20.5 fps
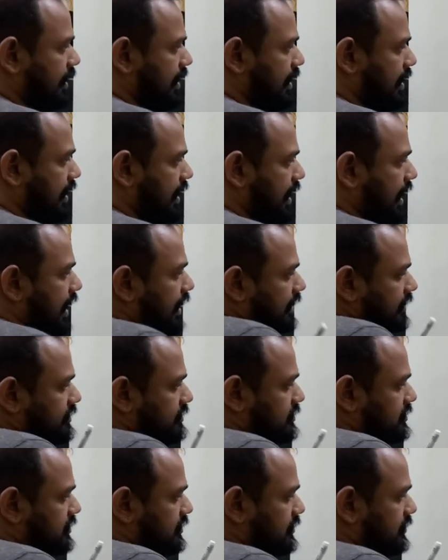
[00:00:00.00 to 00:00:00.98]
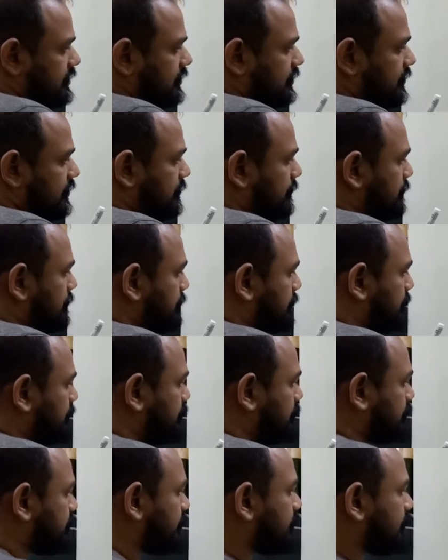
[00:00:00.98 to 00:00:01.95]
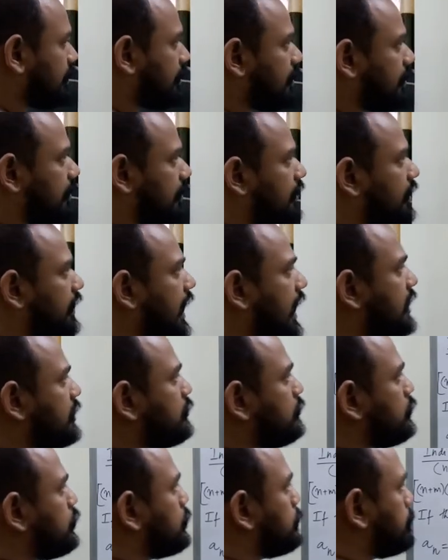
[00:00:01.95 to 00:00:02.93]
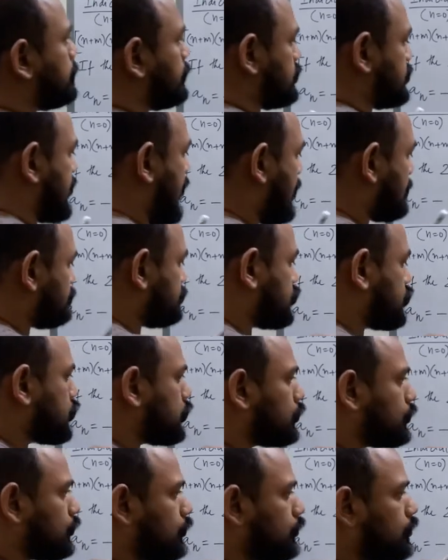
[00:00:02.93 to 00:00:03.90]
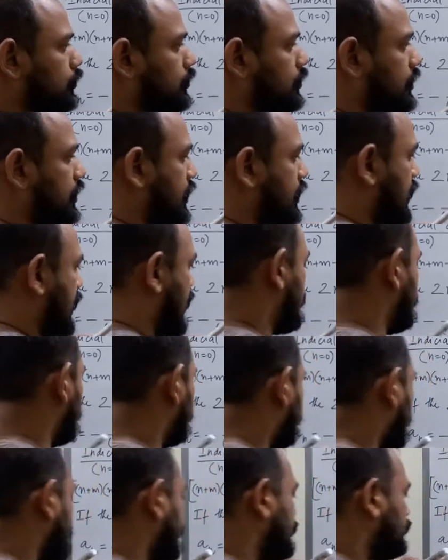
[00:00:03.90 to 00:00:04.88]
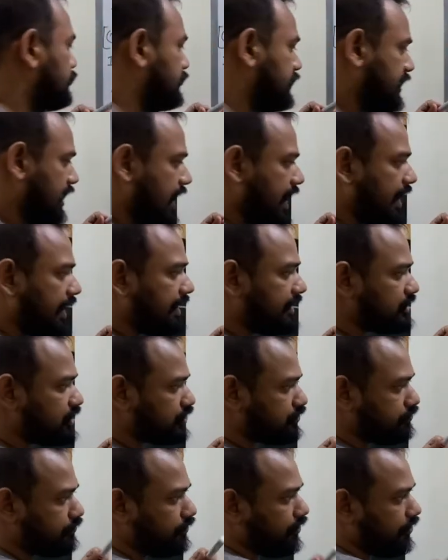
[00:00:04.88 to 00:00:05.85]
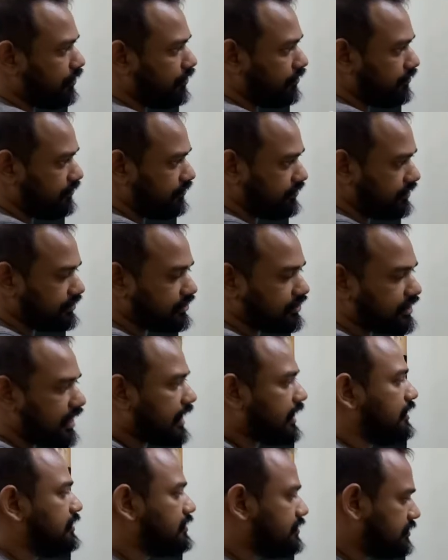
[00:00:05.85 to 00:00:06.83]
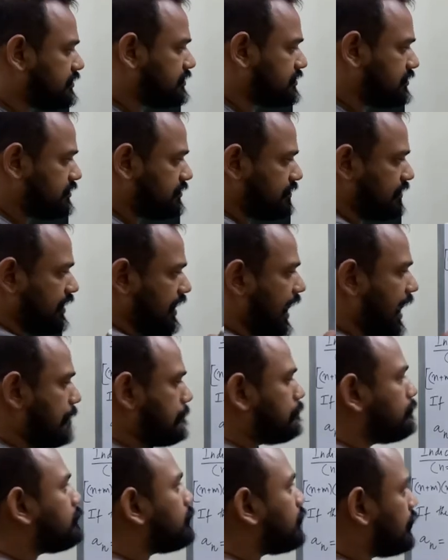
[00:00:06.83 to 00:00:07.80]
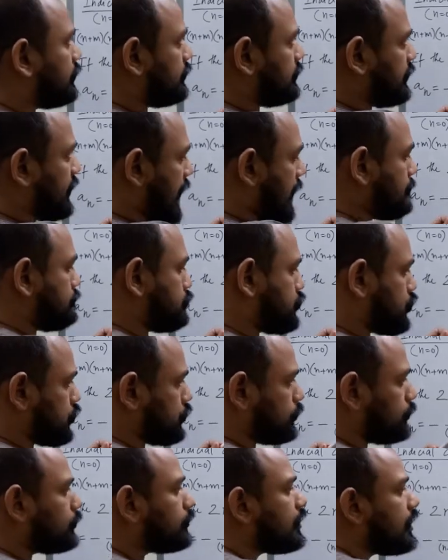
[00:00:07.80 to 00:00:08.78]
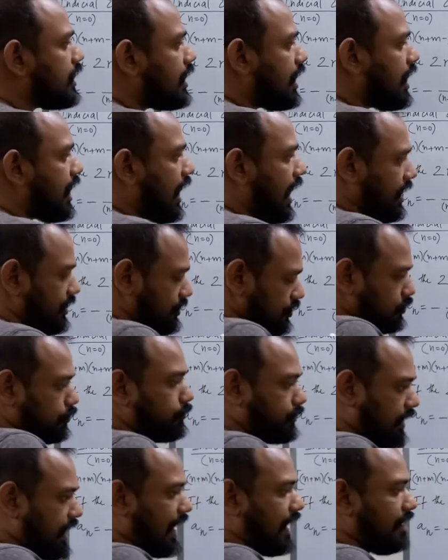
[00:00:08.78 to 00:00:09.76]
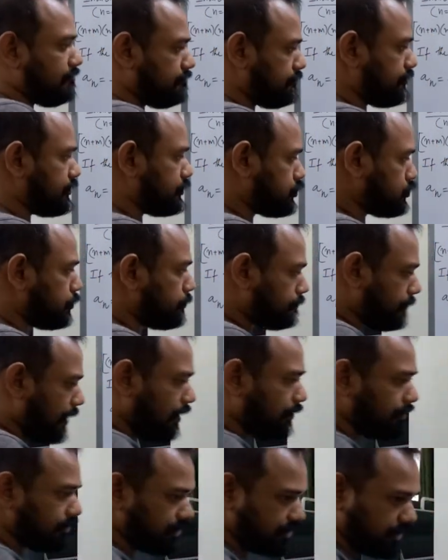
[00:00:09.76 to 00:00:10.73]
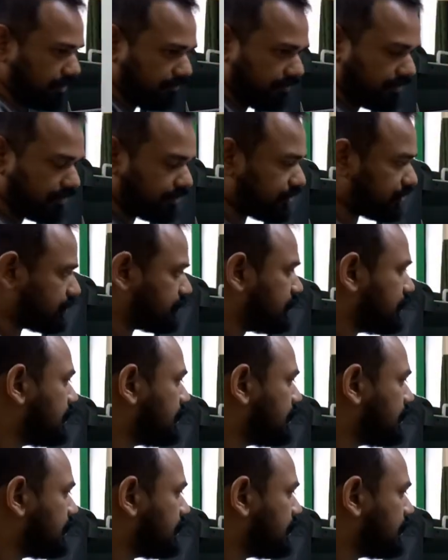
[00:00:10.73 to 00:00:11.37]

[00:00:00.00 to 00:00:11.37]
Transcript: and again you put m2 and you find out the a-n's for the second m, or the m2, and you will have the two power series,